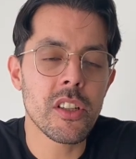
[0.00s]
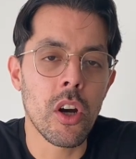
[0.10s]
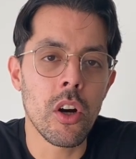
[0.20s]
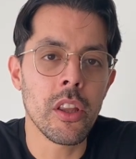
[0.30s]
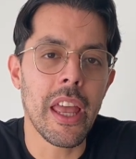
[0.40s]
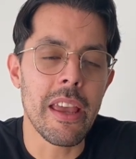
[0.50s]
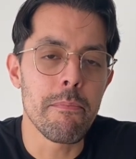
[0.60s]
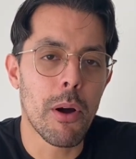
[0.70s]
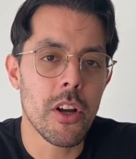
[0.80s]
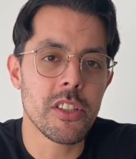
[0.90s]
call a
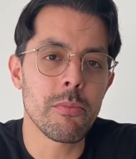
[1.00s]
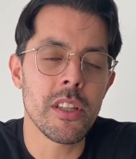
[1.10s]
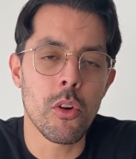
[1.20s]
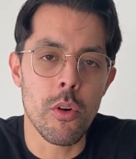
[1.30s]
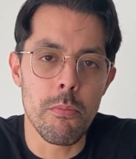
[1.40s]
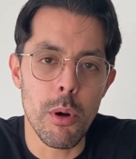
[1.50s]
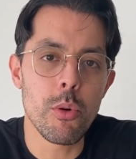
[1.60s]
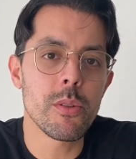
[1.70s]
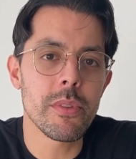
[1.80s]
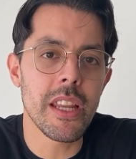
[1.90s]
Bosman or a
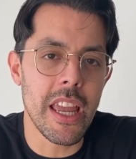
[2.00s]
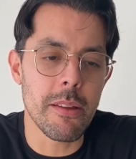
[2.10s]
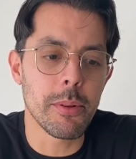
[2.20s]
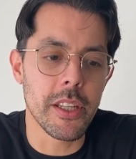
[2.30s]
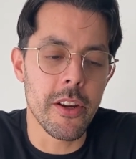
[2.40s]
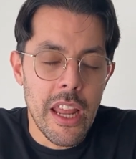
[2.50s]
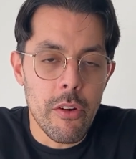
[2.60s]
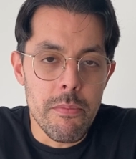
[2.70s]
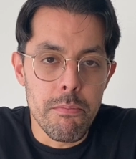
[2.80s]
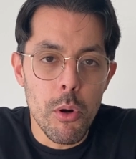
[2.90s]
Bosman A player. Now,
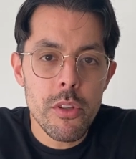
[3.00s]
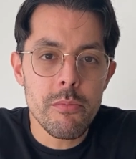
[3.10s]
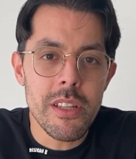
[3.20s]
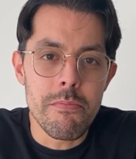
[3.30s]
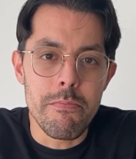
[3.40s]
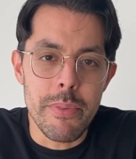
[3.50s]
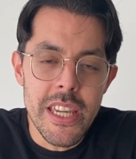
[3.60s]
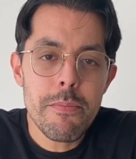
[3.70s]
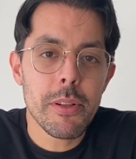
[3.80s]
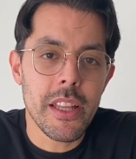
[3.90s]
a Bosman
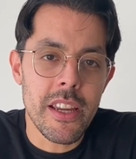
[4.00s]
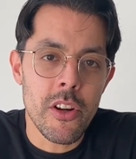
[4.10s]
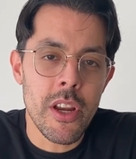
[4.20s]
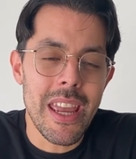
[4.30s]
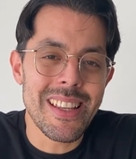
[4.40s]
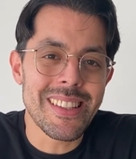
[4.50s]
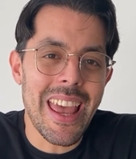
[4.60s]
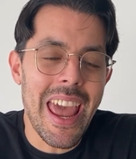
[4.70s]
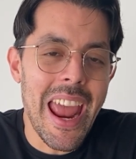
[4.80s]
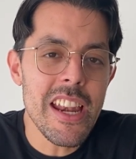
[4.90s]
B player
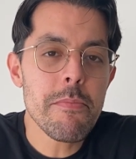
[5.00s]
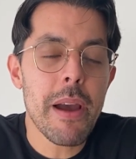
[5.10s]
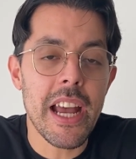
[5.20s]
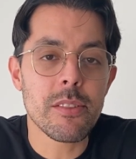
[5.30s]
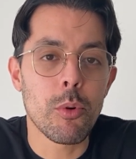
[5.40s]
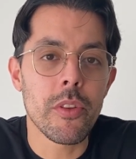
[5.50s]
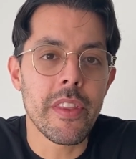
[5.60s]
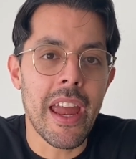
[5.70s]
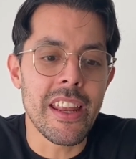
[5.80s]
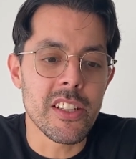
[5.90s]
is any passport
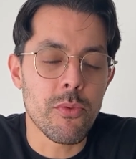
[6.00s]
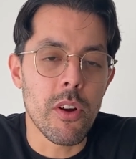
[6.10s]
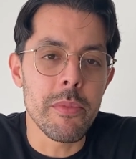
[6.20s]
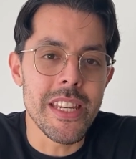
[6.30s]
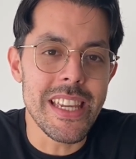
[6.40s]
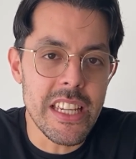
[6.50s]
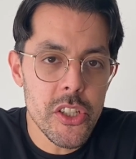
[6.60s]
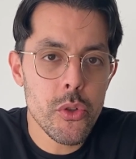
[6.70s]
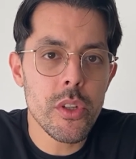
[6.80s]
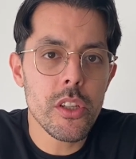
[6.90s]
that is from an
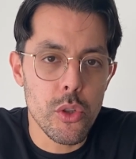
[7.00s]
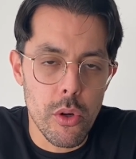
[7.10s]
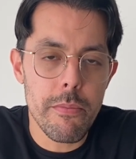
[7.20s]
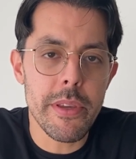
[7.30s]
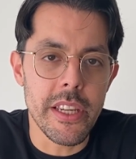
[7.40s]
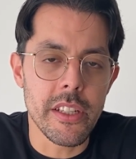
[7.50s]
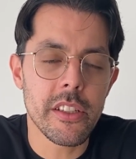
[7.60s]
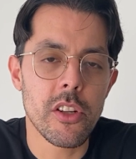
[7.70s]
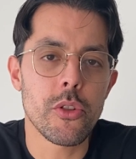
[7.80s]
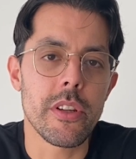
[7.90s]
Eastern European
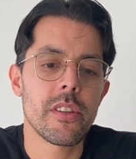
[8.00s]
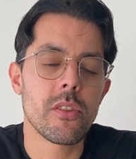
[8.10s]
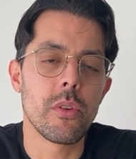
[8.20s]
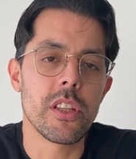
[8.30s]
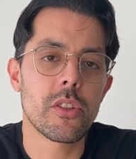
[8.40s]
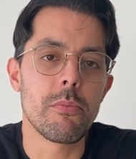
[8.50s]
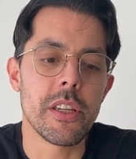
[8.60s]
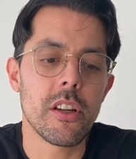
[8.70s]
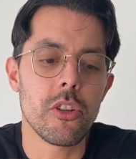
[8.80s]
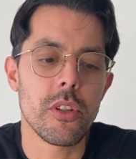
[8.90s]
country. So this could be
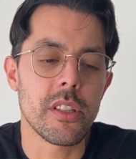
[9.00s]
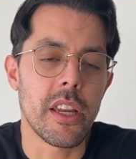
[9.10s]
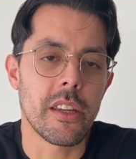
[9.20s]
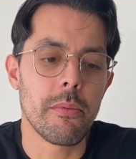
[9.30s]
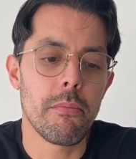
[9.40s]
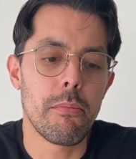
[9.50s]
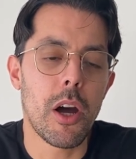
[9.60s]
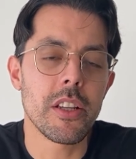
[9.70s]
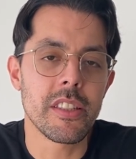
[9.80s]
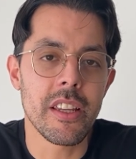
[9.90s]
countries like
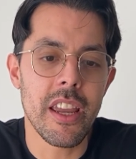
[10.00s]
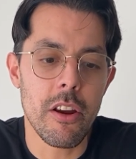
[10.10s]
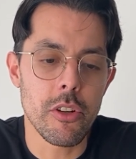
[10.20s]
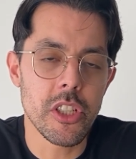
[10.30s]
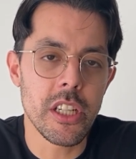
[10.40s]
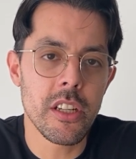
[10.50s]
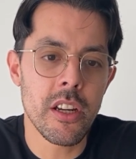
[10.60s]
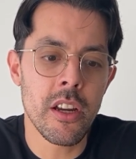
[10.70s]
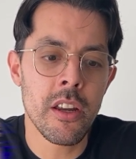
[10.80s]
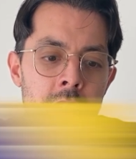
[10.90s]
Bosnia,
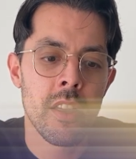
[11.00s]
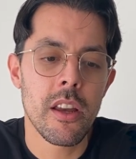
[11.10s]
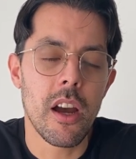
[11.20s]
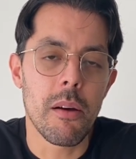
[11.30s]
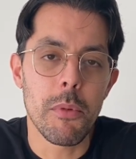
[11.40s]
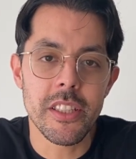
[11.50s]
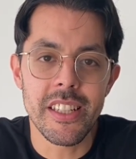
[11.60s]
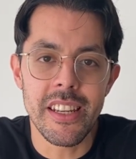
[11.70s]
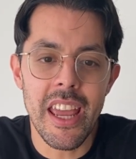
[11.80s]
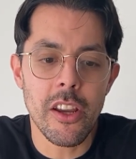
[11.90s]
Herzegovina,
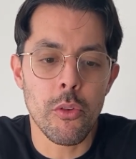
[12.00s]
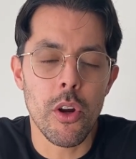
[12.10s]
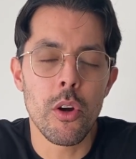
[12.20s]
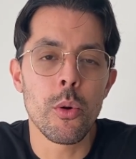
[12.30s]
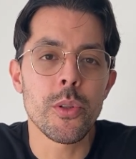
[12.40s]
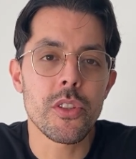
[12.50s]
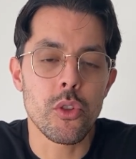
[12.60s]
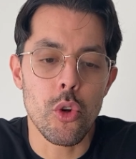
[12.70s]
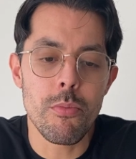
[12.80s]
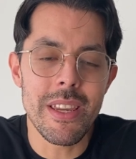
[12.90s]
Montenegro,
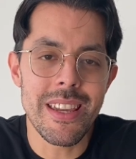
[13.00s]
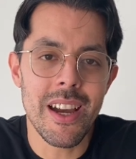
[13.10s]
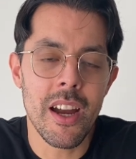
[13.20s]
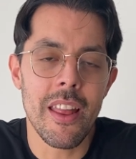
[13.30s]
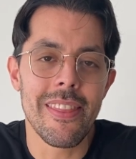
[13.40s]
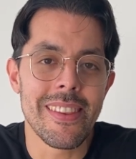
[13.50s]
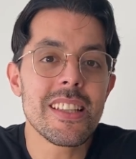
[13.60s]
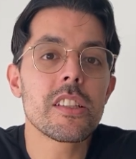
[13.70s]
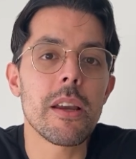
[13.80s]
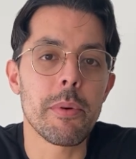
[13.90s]
Serbia,
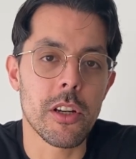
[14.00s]
these type of